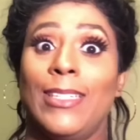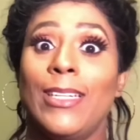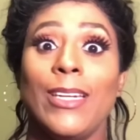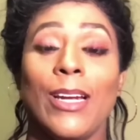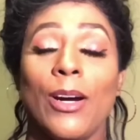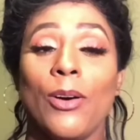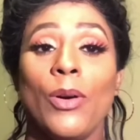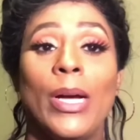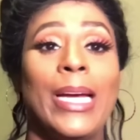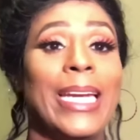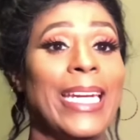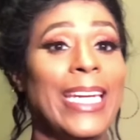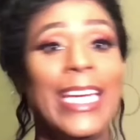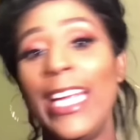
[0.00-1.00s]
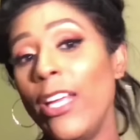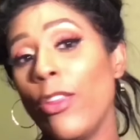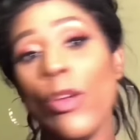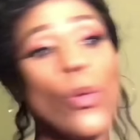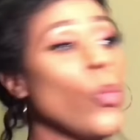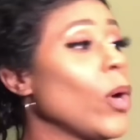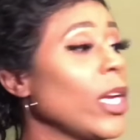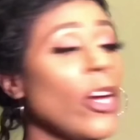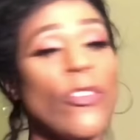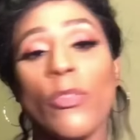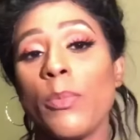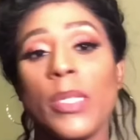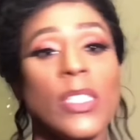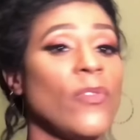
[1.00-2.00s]
You know, neither one of
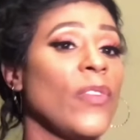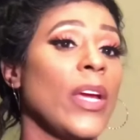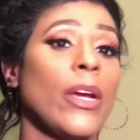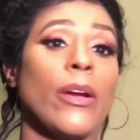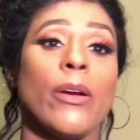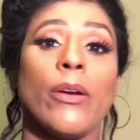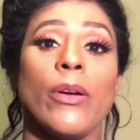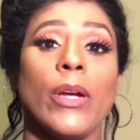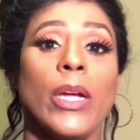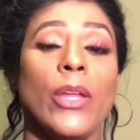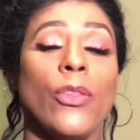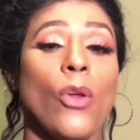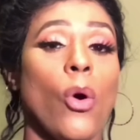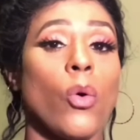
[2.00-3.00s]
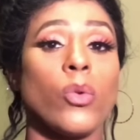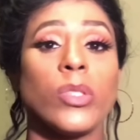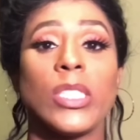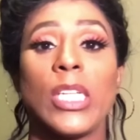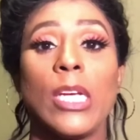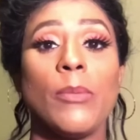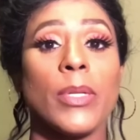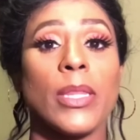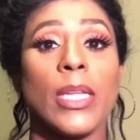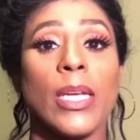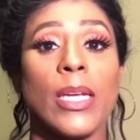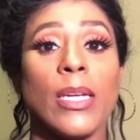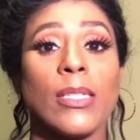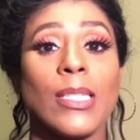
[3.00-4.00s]
them is fair in the whole scheme of
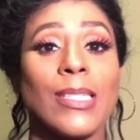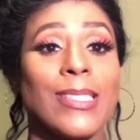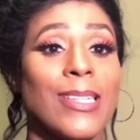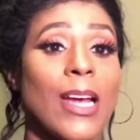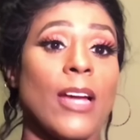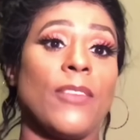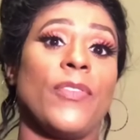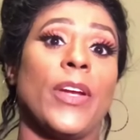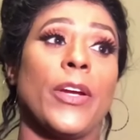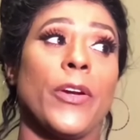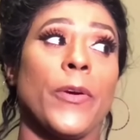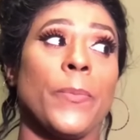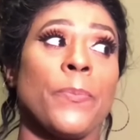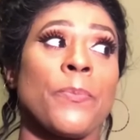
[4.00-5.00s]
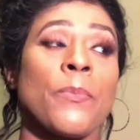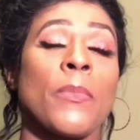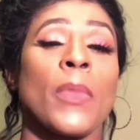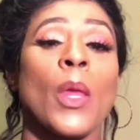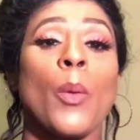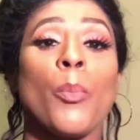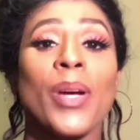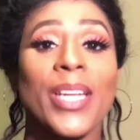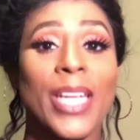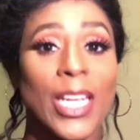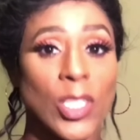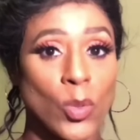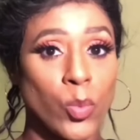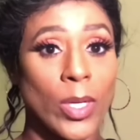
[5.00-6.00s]
things. It's not fair. But
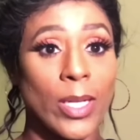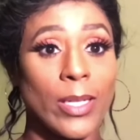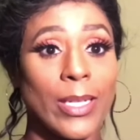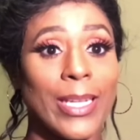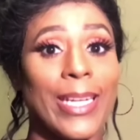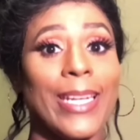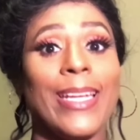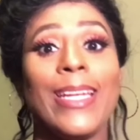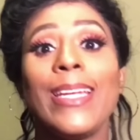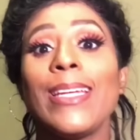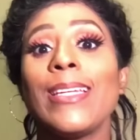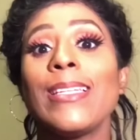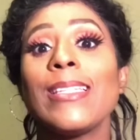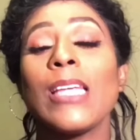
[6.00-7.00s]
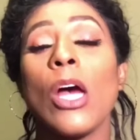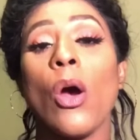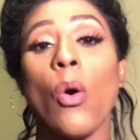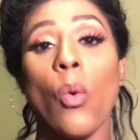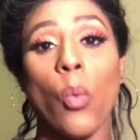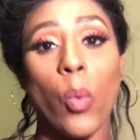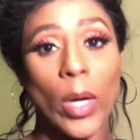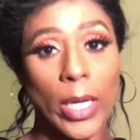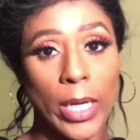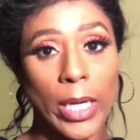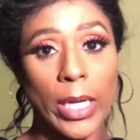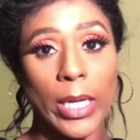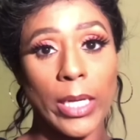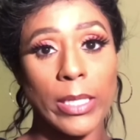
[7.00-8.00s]
guess what? It is what it
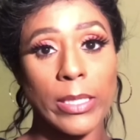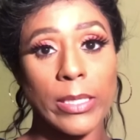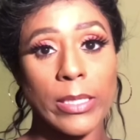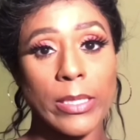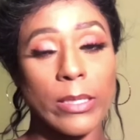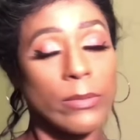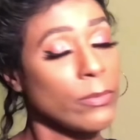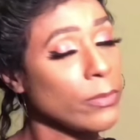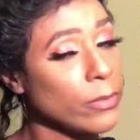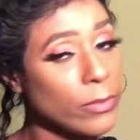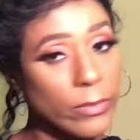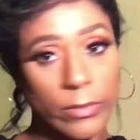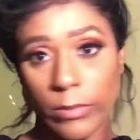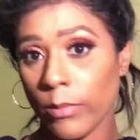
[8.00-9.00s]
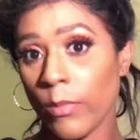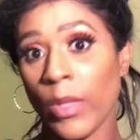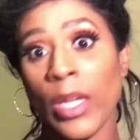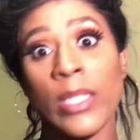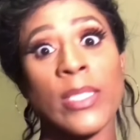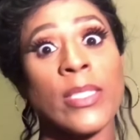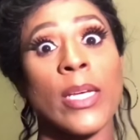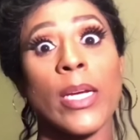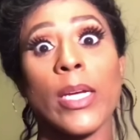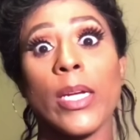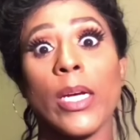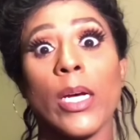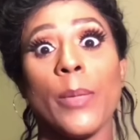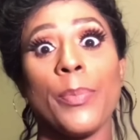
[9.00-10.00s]
is. Suck
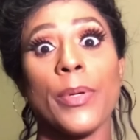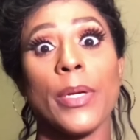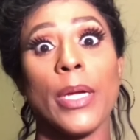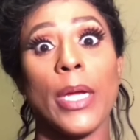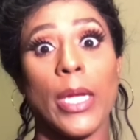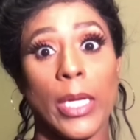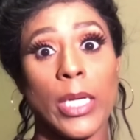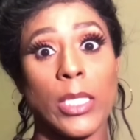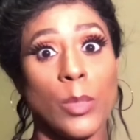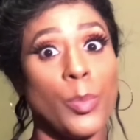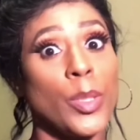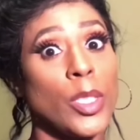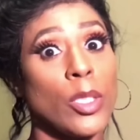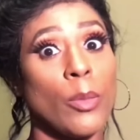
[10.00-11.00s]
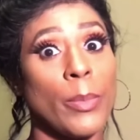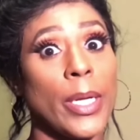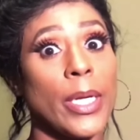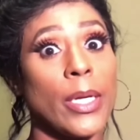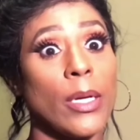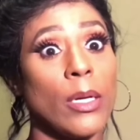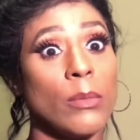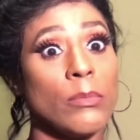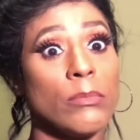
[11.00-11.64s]
it up and get to put on makeup.